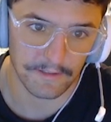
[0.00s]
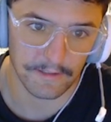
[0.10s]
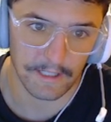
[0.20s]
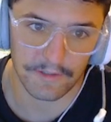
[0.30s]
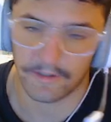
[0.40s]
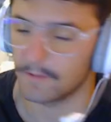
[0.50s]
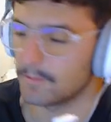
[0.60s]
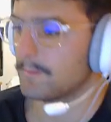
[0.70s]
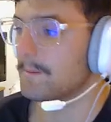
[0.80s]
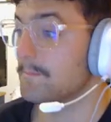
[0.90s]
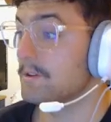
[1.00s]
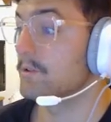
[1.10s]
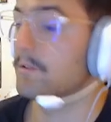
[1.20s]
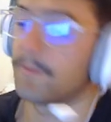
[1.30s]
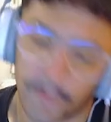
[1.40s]
So that trade would have been
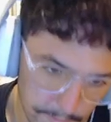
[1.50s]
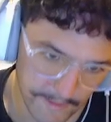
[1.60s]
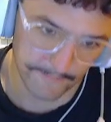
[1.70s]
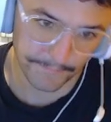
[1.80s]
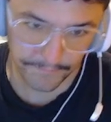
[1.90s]
beautiful, but